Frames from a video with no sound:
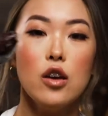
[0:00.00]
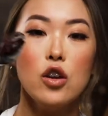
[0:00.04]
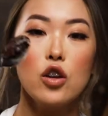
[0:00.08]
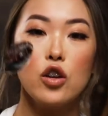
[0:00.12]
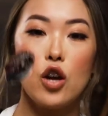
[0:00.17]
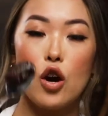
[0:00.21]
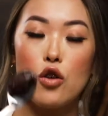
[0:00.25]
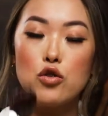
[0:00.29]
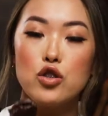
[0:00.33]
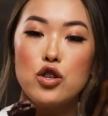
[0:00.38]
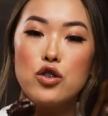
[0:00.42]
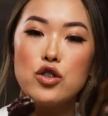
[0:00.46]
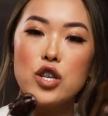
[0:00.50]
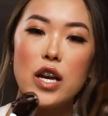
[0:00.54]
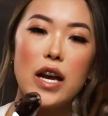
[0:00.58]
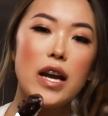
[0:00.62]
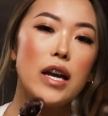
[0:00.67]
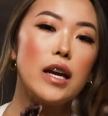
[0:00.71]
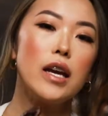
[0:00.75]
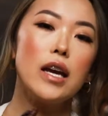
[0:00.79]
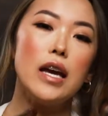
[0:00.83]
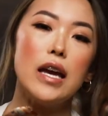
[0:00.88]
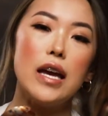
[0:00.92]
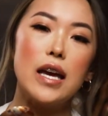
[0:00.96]

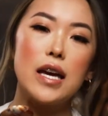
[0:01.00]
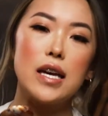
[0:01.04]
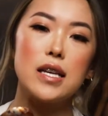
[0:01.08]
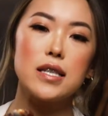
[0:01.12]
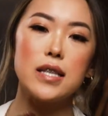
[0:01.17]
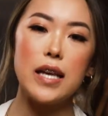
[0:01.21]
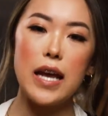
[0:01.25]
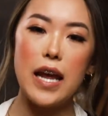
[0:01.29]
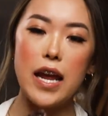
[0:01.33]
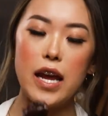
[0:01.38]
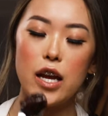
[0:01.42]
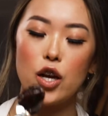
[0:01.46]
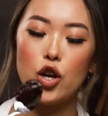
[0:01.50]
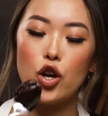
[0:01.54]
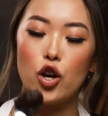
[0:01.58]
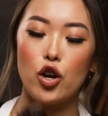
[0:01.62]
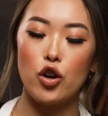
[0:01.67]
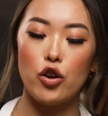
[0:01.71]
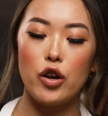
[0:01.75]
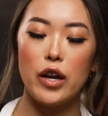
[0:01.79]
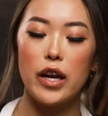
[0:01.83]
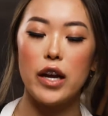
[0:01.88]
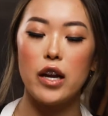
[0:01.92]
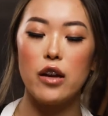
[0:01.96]
Gochujang is a
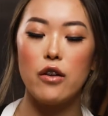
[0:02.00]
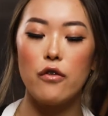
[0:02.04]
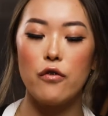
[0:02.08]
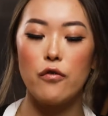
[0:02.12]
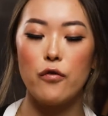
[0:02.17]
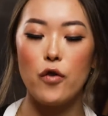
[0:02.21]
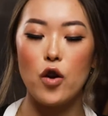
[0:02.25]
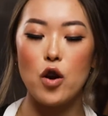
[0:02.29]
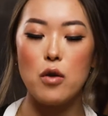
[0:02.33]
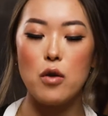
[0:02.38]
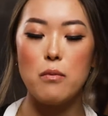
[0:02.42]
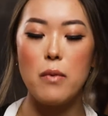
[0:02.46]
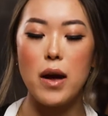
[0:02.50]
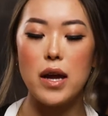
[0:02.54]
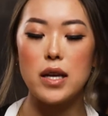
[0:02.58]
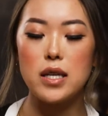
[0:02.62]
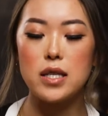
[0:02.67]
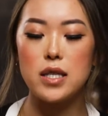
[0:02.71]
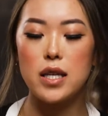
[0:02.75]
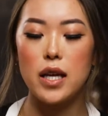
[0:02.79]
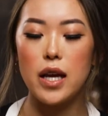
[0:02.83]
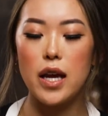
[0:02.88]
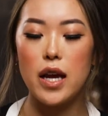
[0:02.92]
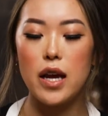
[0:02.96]
Korean
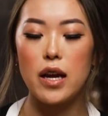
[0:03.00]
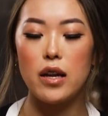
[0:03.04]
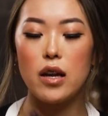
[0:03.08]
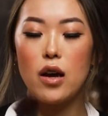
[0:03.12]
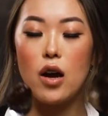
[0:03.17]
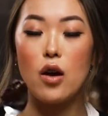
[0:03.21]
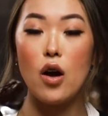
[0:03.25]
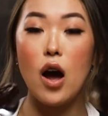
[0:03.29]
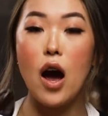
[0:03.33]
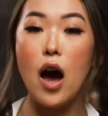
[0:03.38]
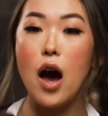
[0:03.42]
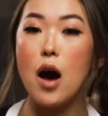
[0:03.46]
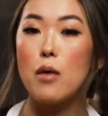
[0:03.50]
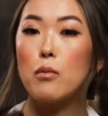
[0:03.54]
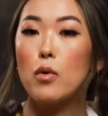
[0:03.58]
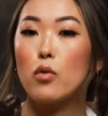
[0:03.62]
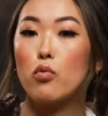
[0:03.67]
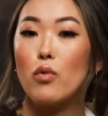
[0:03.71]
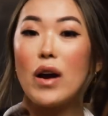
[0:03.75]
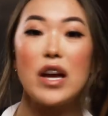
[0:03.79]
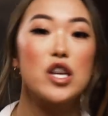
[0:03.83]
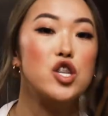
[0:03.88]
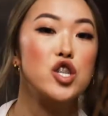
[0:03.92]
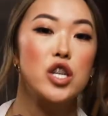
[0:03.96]
fermented
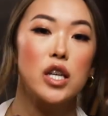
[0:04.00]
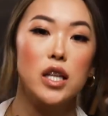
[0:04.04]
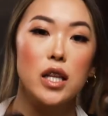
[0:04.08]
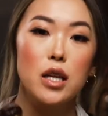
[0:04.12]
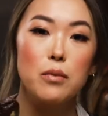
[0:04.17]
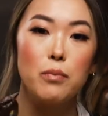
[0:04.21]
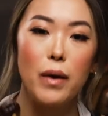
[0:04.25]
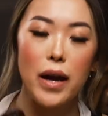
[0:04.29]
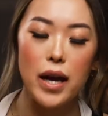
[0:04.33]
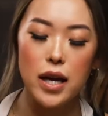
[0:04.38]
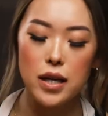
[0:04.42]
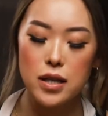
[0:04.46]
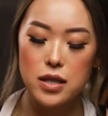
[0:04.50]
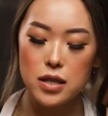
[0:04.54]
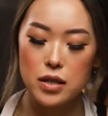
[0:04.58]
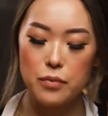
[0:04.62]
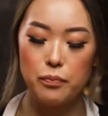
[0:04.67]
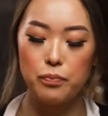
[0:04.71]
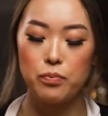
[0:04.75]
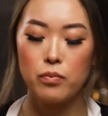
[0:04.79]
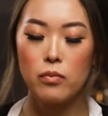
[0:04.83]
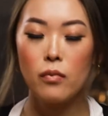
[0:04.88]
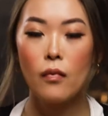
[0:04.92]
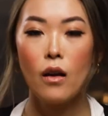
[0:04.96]
red chili paste.
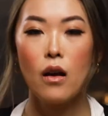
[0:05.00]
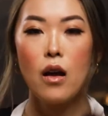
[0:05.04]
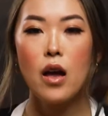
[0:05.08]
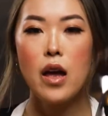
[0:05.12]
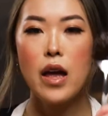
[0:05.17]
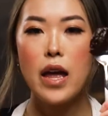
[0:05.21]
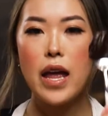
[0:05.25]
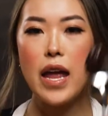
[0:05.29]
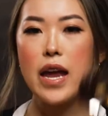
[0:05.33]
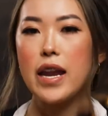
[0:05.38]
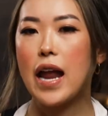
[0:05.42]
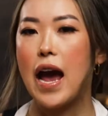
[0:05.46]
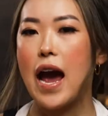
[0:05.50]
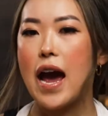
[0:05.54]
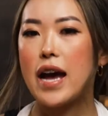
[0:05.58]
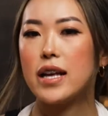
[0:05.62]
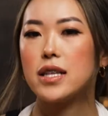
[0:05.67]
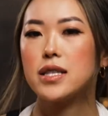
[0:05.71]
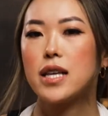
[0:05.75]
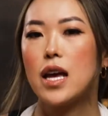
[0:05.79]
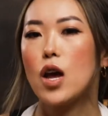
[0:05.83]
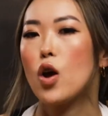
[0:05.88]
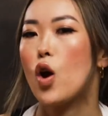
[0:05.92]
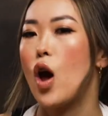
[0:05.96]
It adds
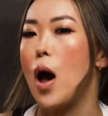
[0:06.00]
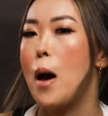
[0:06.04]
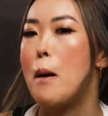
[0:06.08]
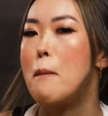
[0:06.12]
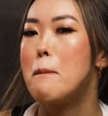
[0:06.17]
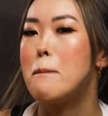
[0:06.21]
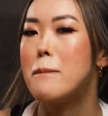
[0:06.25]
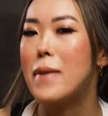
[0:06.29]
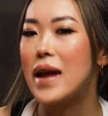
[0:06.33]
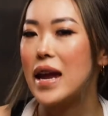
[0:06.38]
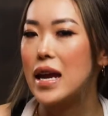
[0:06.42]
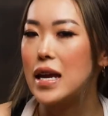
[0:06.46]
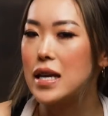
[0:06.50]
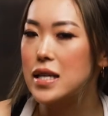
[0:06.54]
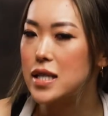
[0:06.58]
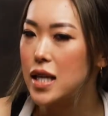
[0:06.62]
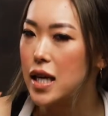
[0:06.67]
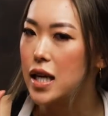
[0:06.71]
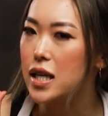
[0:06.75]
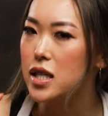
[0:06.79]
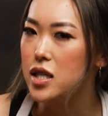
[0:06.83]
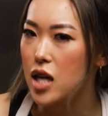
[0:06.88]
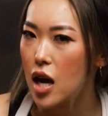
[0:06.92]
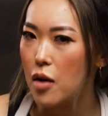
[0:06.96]

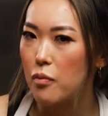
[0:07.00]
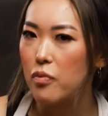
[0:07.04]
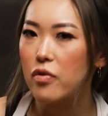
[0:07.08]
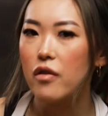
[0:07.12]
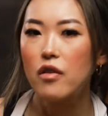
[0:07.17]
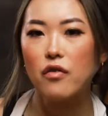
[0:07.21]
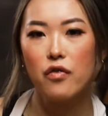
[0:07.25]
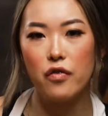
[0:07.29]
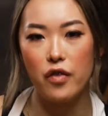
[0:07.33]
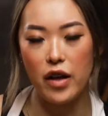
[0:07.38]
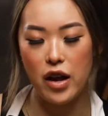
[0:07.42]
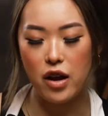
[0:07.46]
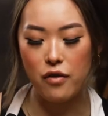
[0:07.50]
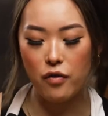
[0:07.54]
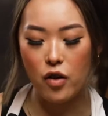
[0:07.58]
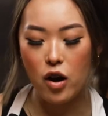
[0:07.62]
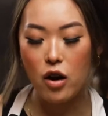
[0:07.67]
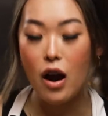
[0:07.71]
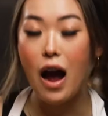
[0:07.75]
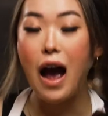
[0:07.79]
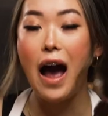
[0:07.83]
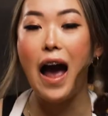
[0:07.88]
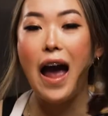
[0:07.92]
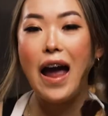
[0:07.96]
amazing depth of flavor.
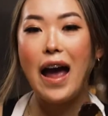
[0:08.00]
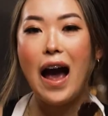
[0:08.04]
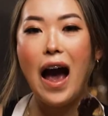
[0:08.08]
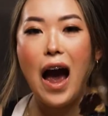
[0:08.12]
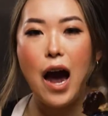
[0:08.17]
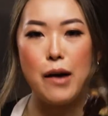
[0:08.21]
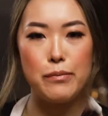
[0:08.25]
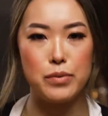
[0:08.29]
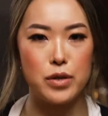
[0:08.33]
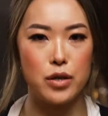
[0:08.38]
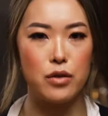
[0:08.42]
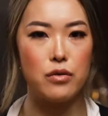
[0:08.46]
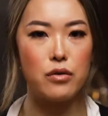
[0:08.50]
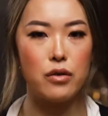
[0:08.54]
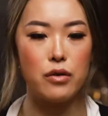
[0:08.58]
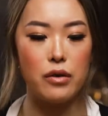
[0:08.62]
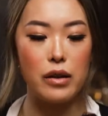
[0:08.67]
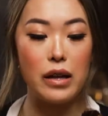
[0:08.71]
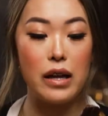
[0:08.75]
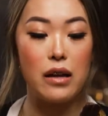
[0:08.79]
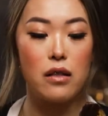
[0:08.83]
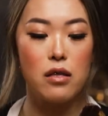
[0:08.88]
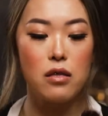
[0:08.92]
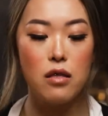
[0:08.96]
I
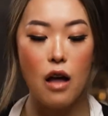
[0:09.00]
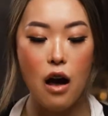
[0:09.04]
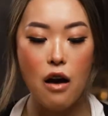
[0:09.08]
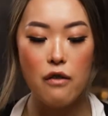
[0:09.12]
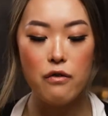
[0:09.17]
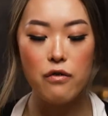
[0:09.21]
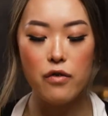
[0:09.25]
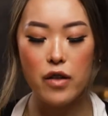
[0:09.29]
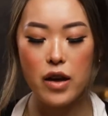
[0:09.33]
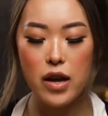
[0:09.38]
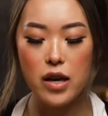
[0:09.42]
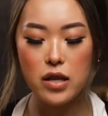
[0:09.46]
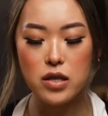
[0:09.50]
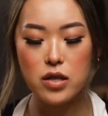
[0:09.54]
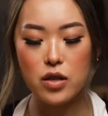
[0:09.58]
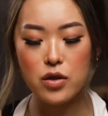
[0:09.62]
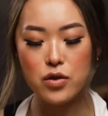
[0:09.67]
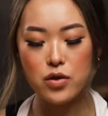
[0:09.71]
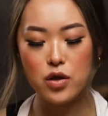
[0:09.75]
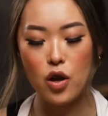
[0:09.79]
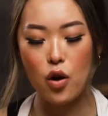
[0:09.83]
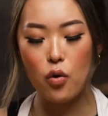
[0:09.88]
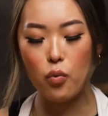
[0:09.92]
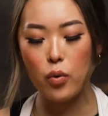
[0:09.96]
absolutely love this.
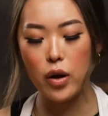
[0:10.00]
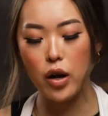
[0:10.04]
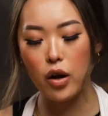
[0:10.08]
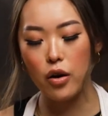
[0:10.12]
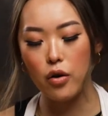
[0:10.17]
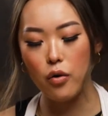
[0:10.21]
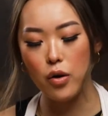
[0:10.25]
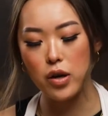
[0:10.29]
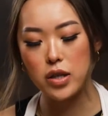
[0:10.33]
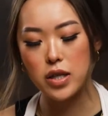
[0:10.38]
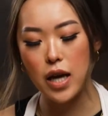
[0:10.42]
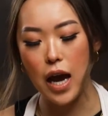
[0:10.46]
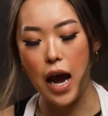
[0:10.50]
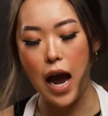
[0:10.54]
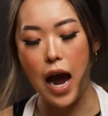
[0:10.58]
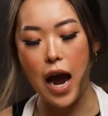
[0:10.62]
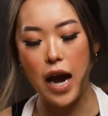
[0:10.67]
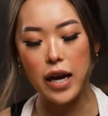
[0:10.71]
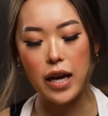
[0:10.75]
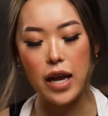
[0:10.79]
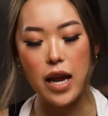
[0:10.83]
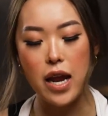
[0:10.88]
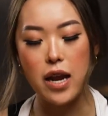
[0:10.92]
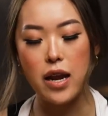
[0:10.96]
So we are going to add
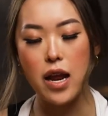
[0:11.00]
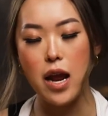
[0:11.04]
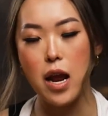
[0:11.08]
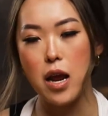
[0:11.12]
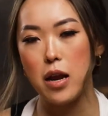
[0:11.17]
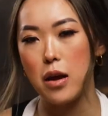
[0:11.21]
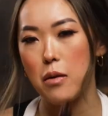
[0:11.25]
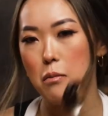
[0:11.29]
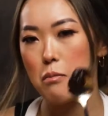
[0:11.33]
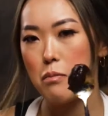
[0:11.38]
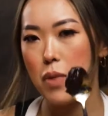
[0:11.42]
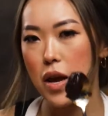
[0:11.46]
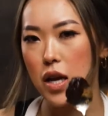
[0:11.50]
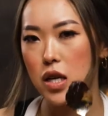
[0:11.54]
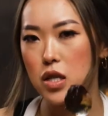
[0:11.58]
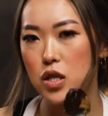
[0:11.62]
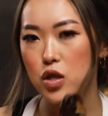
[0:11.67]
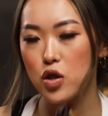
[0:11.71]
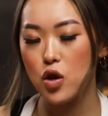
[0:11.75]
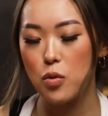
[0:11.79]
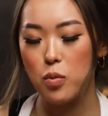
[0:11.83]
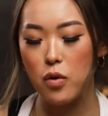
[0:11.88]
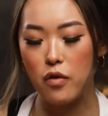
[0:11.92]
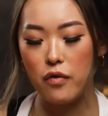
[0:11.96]
in a big
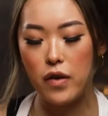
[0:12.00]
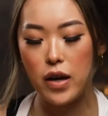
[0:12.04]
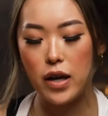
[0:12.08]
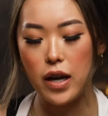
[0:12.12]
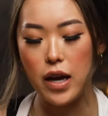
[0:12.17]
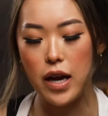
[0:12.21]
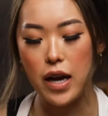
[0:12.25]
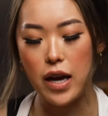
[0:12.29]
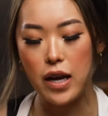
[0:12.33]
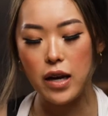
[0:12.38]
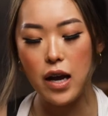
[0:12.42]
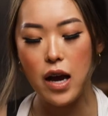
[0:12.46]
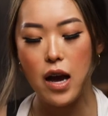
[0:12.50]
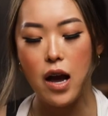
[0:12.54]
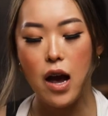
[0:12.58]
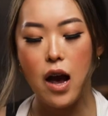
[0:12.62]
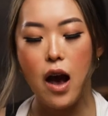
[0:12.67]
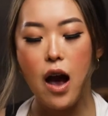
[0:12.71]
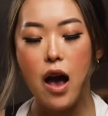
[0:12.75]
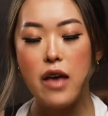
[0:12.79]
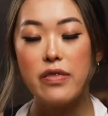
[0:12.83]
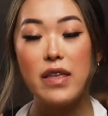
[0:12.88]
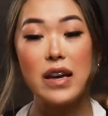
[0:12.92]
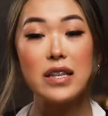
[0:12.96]
scoop of it in.
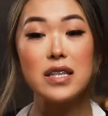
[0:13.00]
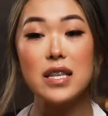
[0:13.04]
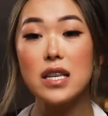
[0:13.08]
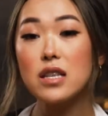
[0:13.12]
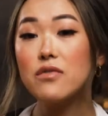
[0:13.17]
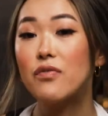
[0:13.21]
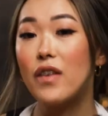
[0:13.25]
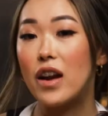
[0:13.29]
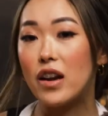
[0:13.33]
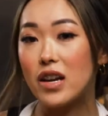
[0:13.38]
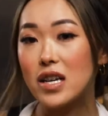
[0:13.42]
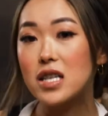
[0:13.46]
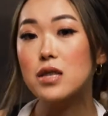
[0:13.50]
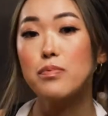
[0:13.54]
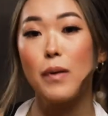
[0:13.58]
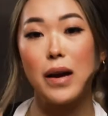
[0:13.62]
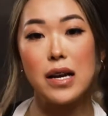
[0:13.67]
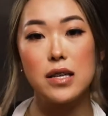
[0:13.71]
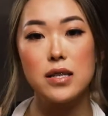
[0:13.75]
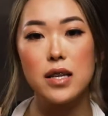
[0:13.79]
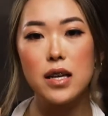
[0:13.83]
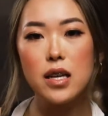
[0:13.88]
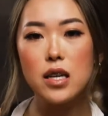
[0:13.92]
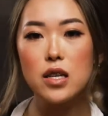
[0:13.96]
This is very
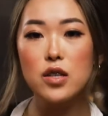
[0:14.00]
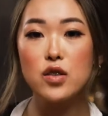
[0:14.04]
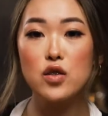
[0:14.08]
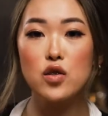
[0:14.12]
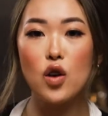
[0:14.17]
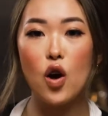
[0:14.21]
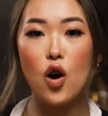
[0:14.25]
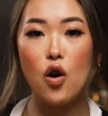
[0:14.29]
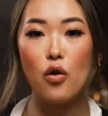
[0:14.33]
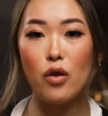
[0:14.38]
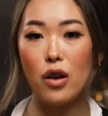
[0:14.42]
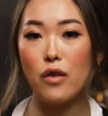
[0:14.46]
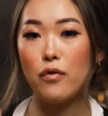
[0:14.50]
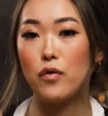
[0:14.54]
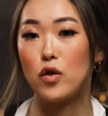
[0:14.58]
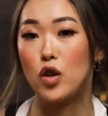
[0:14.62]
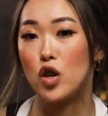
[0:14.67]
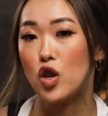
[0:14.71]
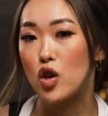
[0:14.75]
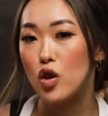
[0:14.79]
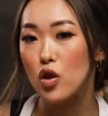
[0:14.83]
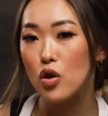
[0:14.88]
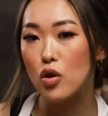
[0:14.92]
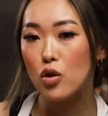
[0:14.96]
spicy, so if
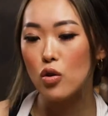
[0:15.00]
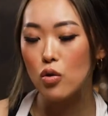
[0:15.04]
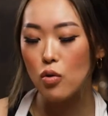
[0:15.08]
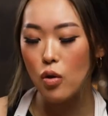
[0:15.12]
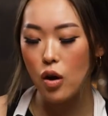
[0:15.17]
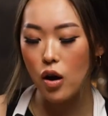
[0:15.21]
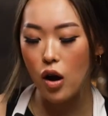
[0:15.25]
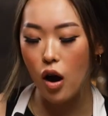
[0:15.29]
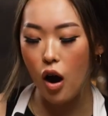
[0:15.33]
you